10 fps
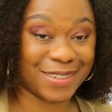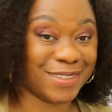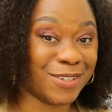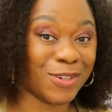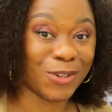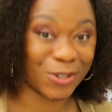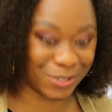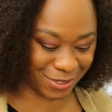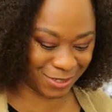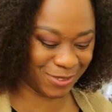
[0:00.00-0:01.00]
there's a
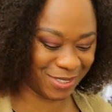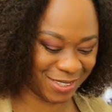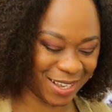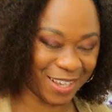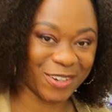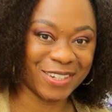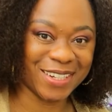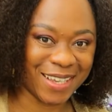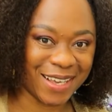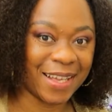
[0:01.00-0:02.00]
lot to say on
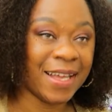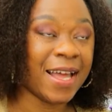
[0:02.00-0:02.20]
here.